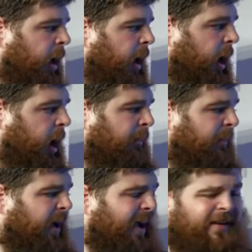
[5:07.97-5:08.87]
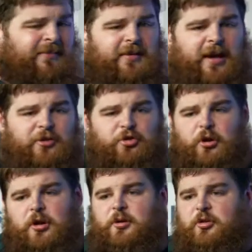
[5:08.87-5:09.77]
And as John
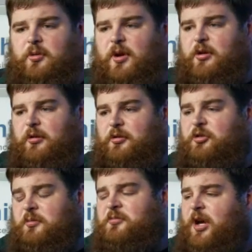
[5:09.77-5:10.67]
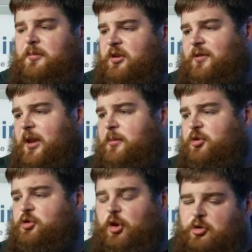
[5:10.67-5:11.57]
alluded to earlier on, sometimes a developer
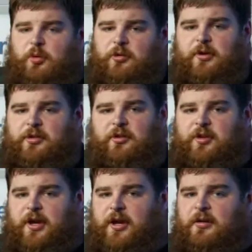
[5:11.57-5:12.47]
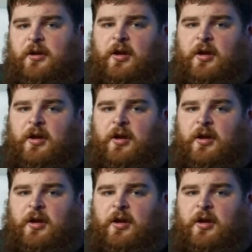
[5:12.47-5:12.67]
just won't read the ticket.